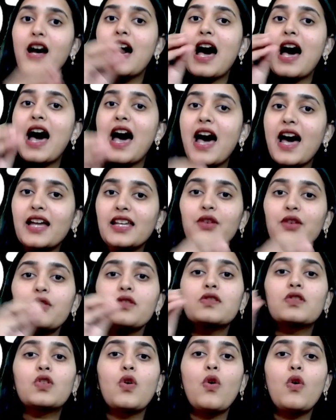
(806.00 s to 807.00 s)
are you
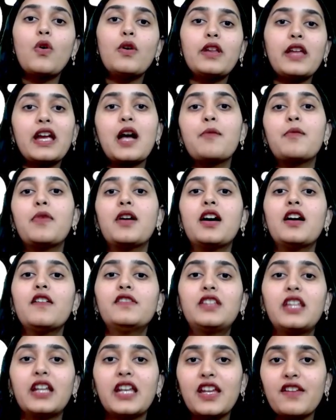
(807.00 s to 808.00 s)
scoring above
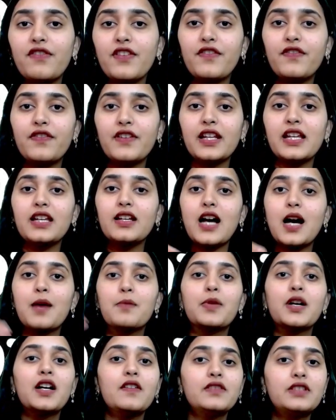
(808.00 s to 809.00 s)
350,
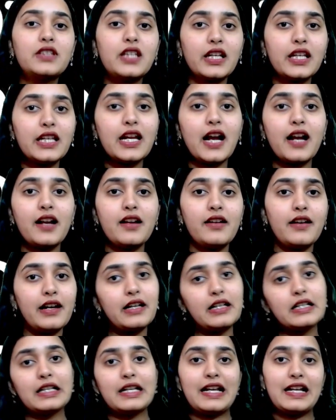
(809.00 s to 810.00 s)
above 300?
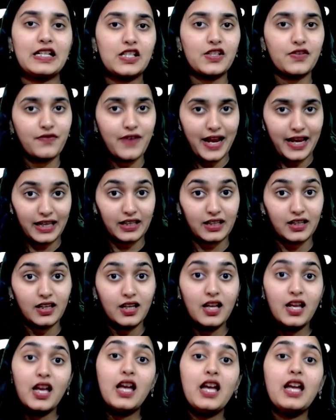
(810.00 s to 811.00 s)
It's fine.
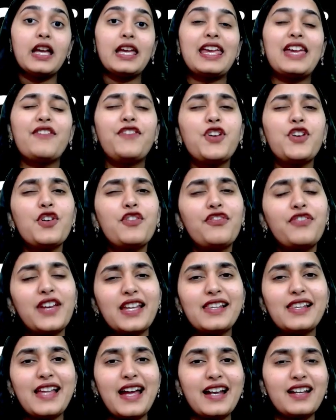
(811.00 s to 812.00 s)
If you feel
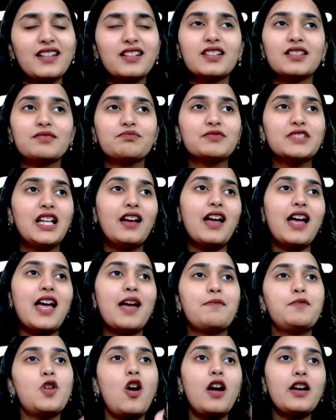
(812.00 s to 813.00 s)
that
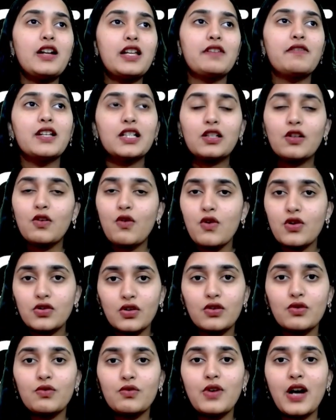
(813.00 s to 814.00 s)
I'm not even close to
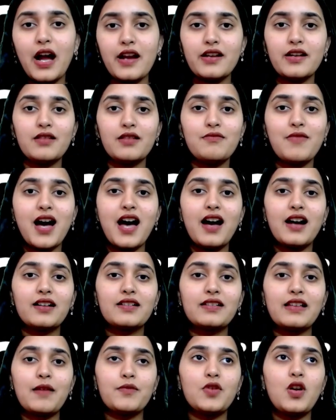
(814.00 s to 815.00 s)
200 marks,
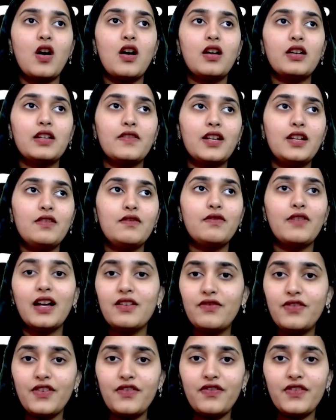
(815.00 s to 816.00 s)
I'm not even
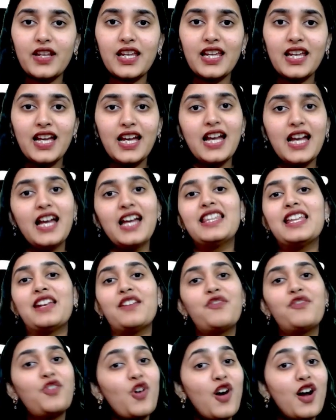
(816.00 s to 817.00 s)
150, then
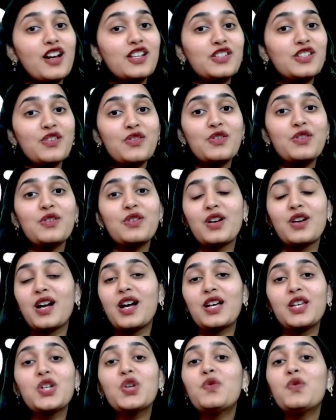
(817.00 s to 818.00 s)
of course you
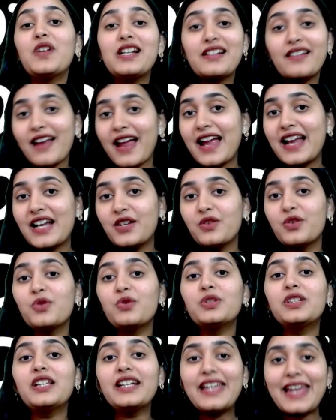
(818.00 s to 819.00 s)
you will try to do
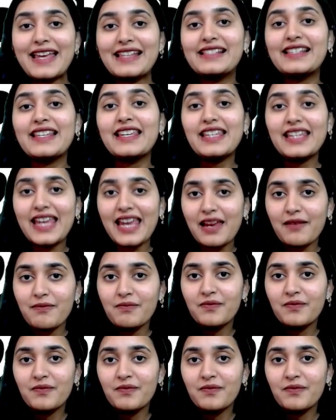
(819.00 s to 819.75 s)
the guessing game